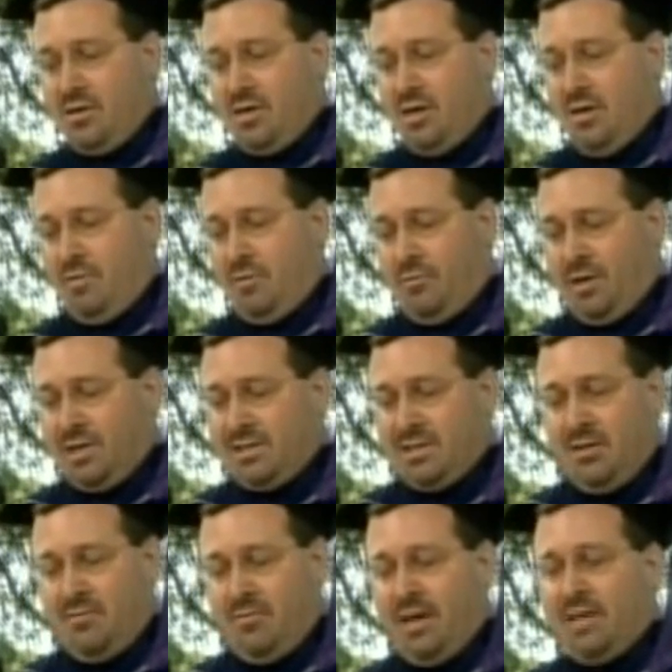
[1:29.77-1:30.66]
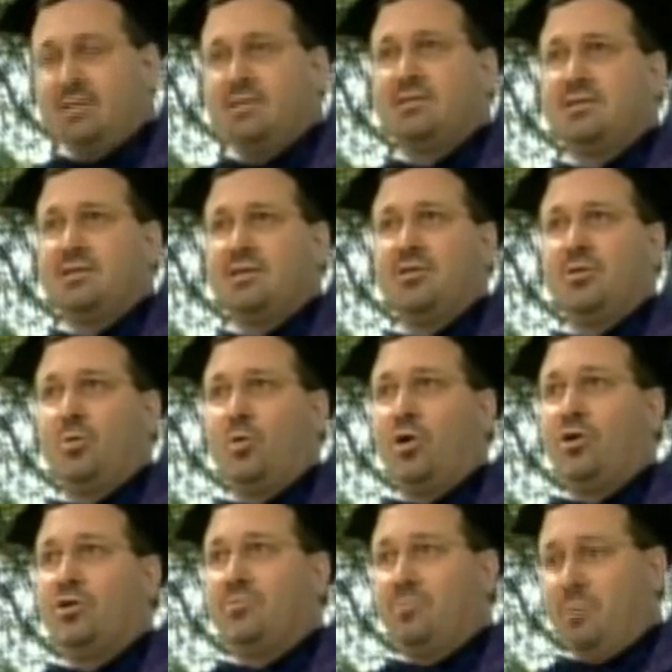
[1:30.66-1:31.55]
Given recent events in the
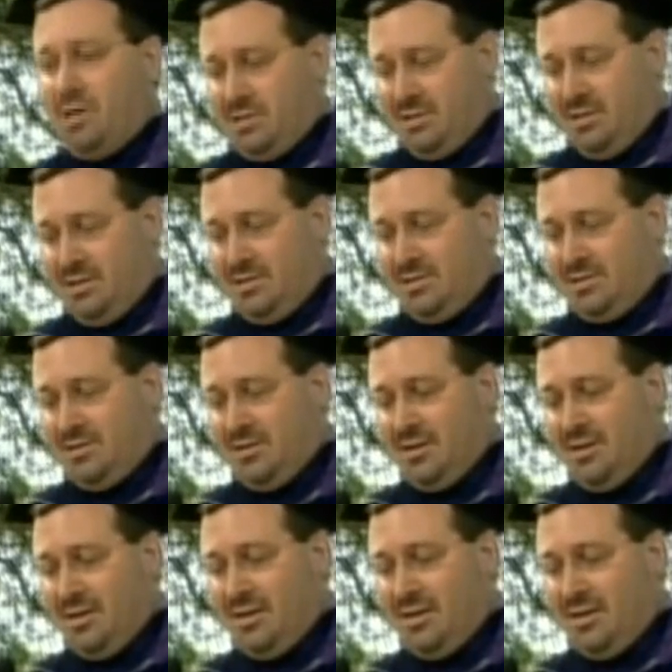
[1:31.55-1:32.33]
world of business,